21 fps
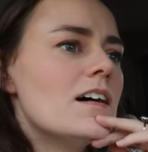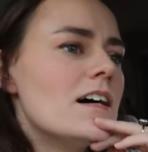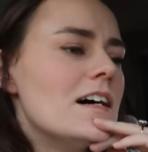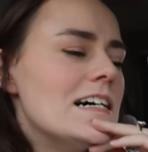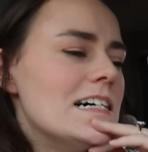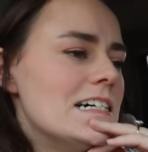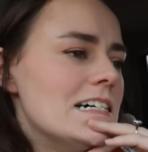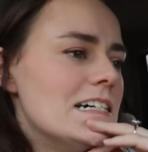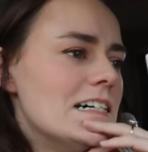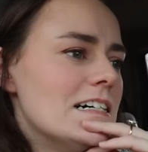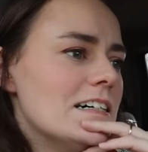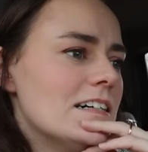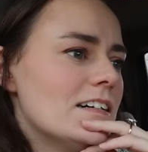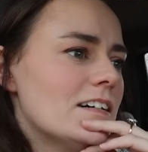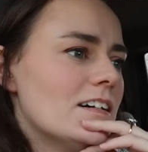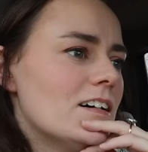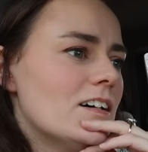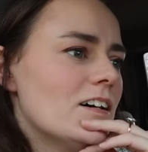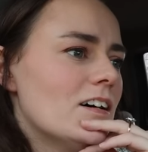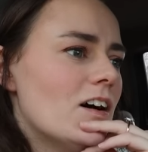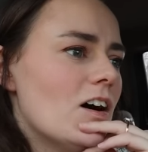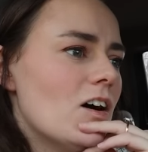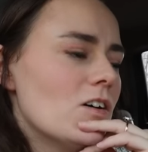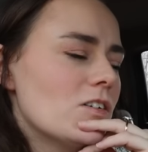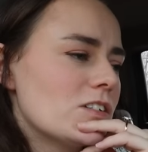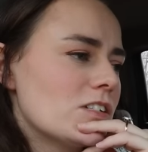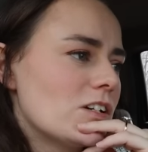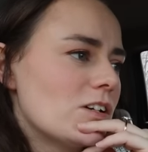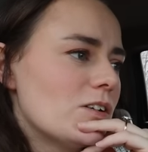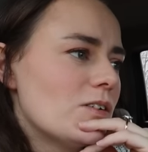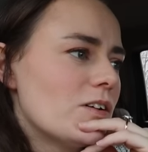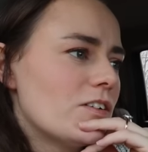uh,
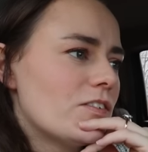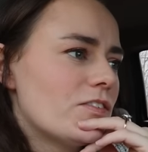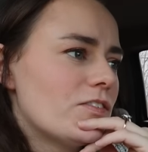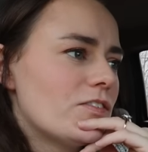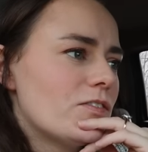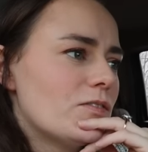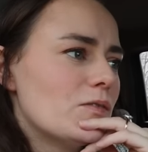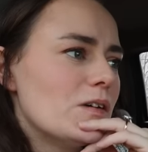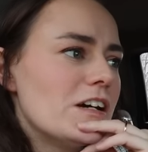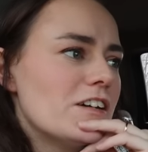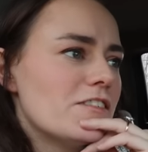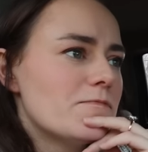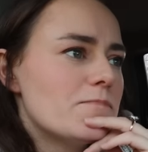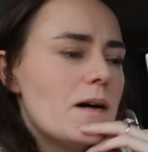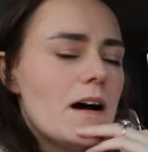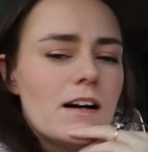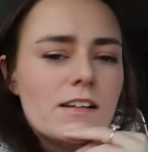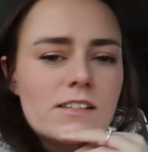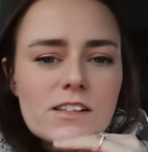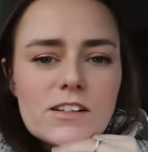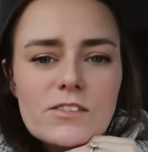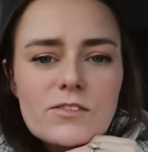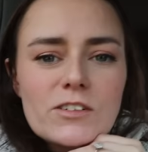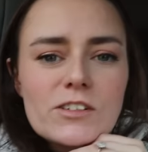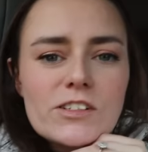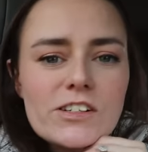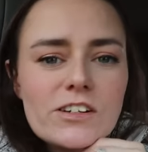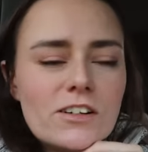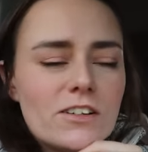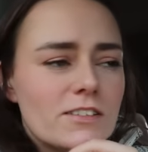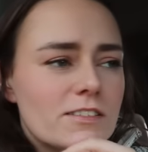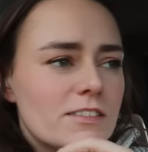also if we have positive
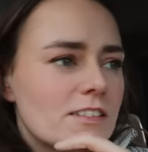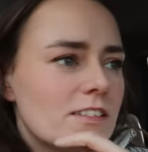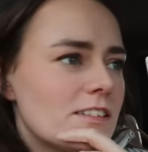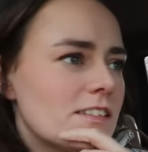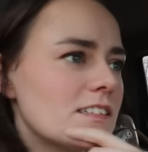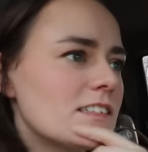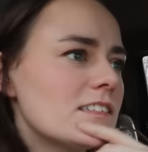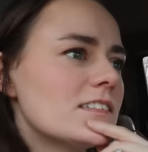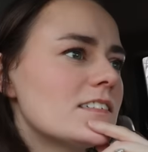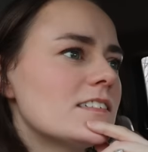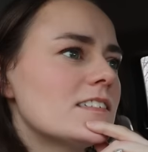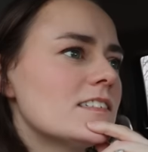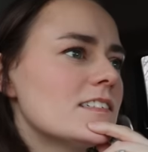results,